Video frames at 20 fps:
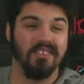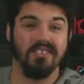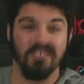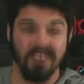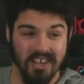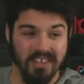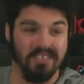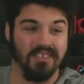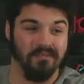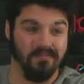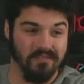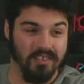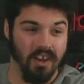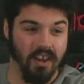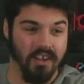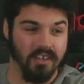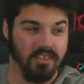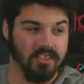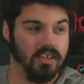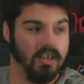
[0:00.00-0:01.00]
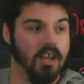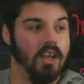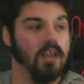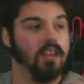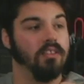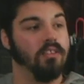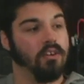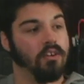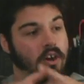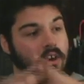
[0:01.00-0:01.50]
sets of dice.
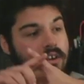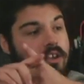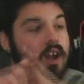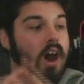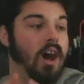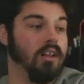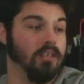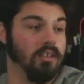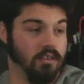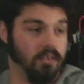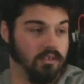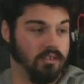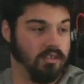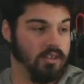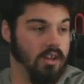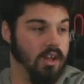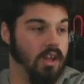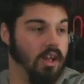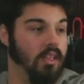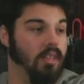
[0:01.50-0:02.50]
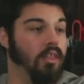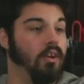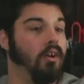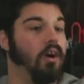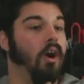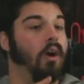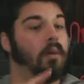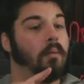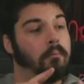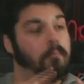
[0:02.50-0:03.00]
There are colors. There
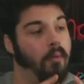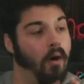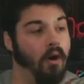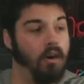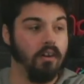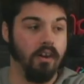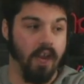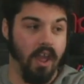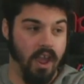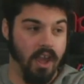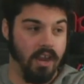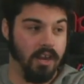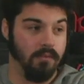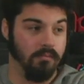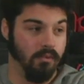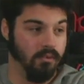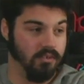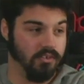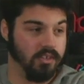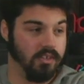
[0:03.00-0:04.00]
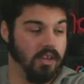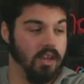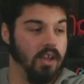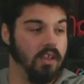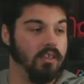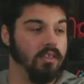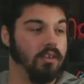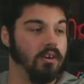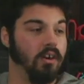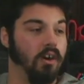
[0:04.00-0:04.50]
are barn animals.
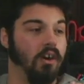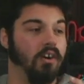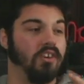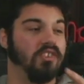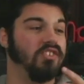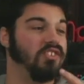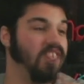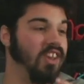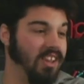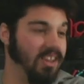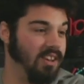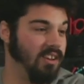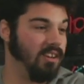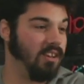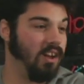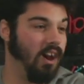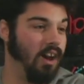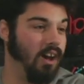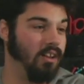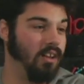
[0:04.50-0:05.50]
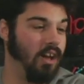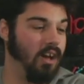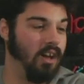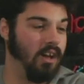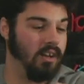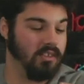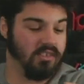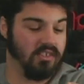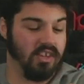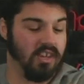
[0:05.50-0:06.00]
There are a second
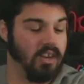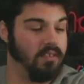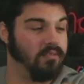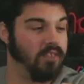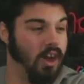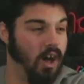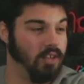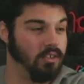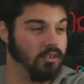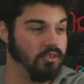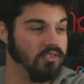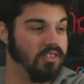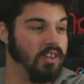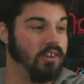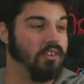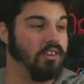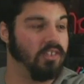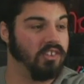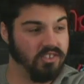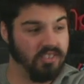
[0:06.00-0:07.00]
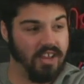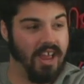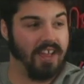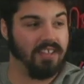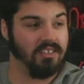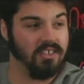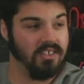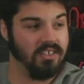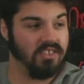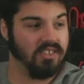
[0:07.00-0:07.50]
set of colors that are
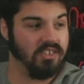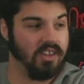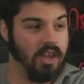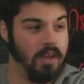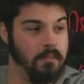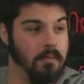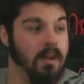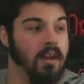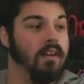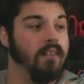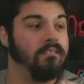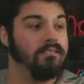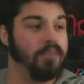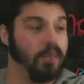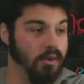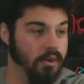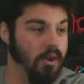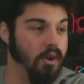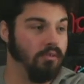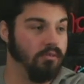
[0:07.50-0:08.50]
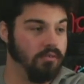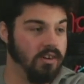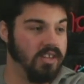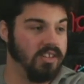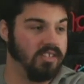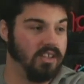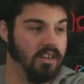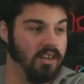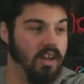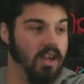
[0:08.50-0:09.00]
exactly the same for no
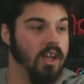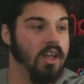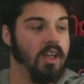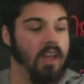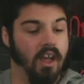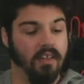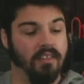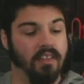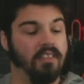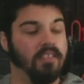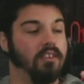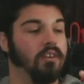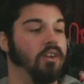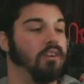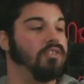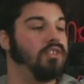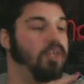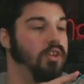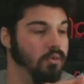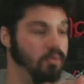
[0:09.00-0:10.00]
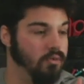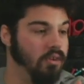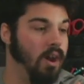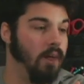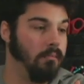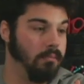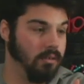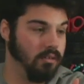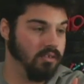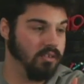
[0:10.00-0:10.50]
reason. And then there are 2
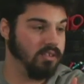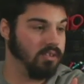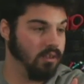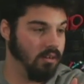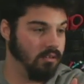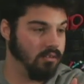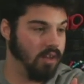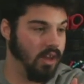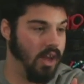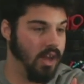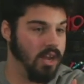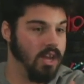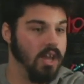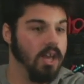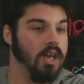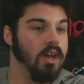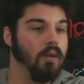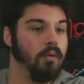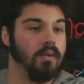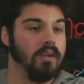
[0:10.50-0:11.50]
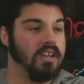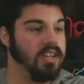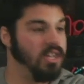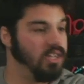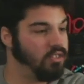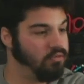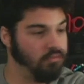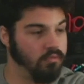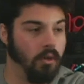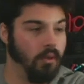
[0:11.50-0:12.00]
numbers, okay? We
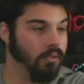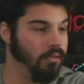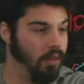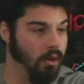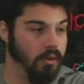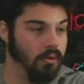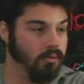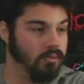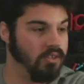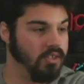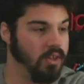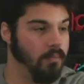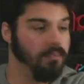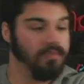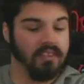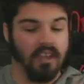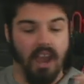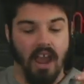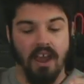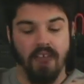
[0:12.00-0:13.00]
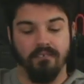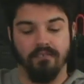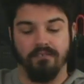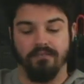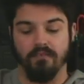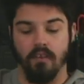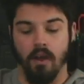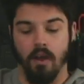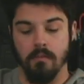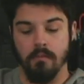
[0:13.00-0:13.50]
each roll those, and
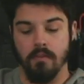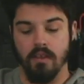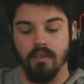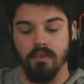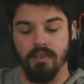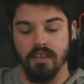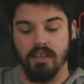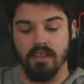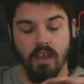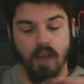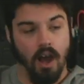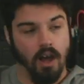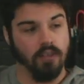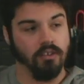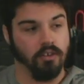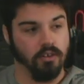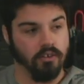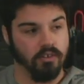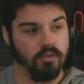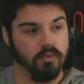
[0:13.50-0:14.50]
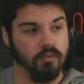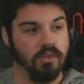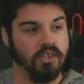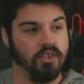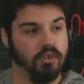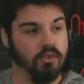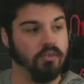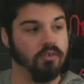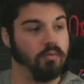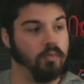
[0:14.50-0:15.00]
from the colors, we
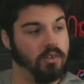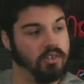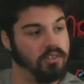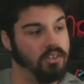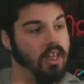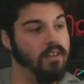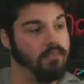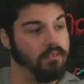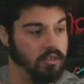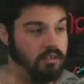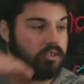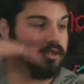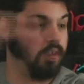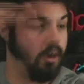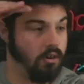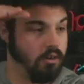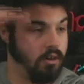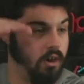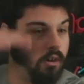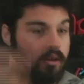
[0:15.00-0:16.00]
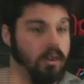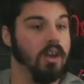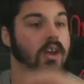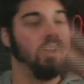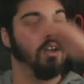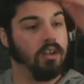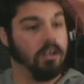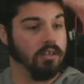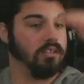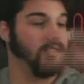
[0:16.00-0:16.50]
choose which level to start on,
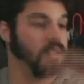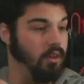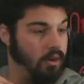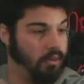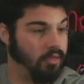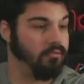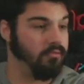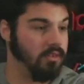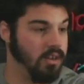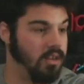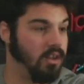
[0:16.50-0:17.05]
because there are 3